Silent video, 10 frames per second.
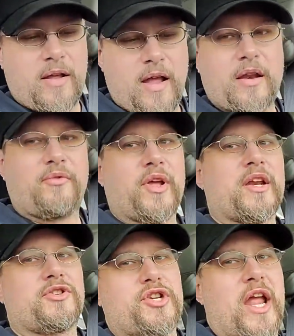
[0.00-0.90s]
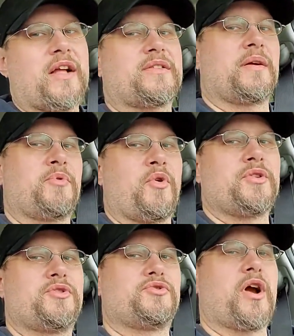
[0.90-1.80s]
And if we get a chance, I'm going
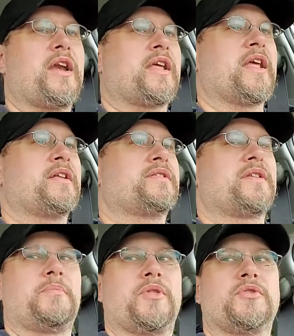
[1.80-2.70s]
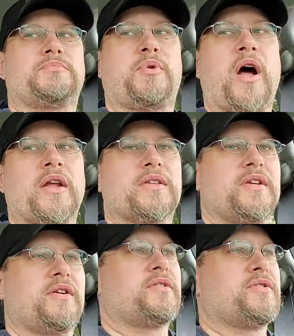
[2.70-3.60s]
to try to get some of those products
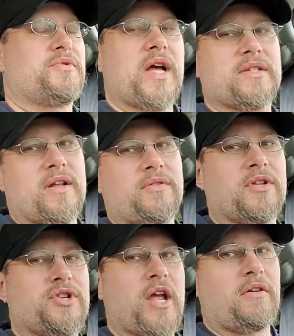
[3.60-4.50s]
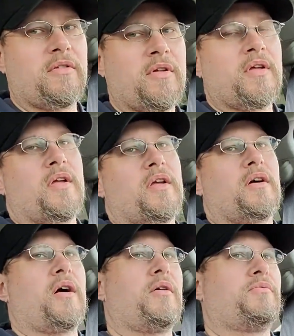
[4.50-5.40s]
here to test on the channel.
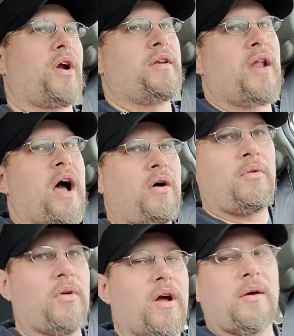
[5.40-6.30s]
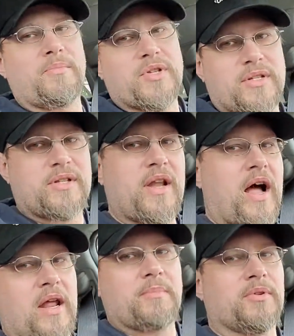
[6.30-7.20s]
Right now, I'm just
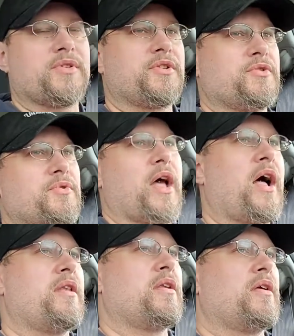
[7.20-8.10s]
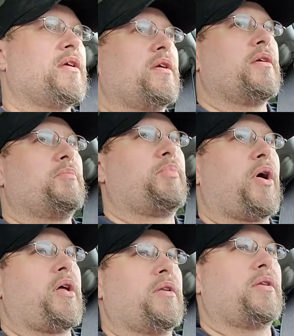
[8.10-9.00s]
not able to do that.
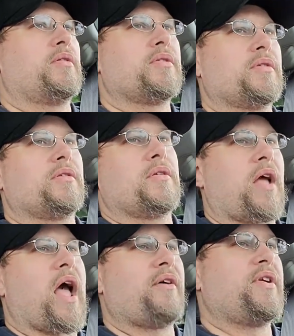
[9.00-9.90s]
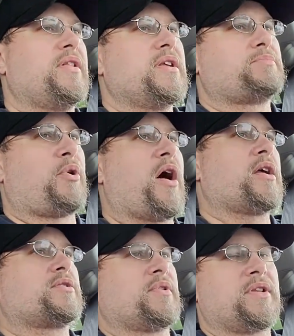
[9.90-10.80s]
But having these
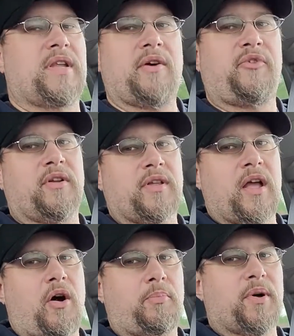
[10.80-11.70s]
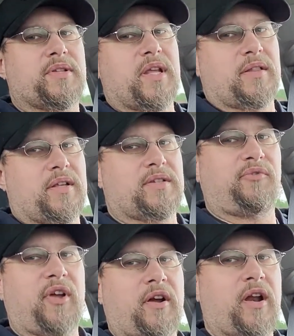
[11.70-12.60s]
products would definitely help us get this
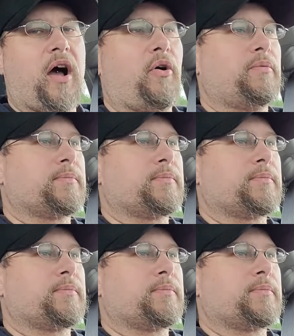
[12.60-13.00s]
figured out.